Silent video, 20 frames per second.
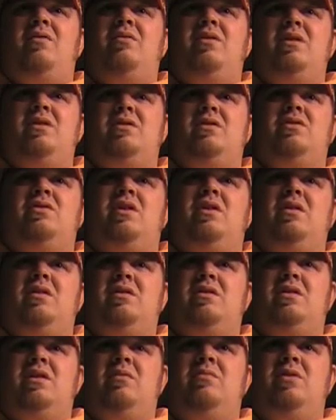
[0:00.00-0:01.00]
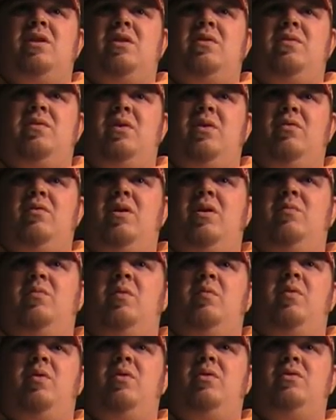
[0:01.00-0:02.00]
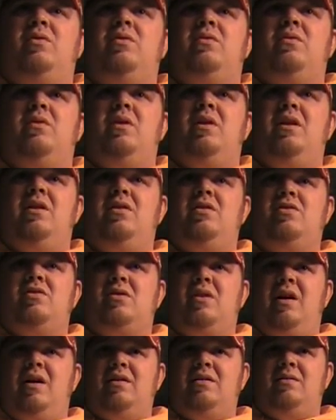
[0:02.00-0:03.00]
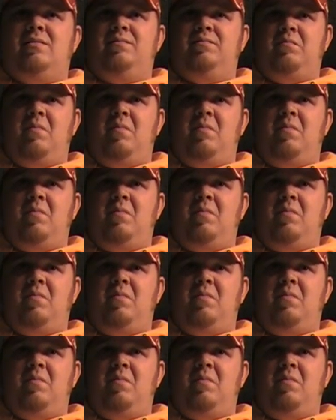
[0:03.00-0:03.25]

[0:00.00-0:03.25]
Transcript: of research on this subject for a written proposal for an English class,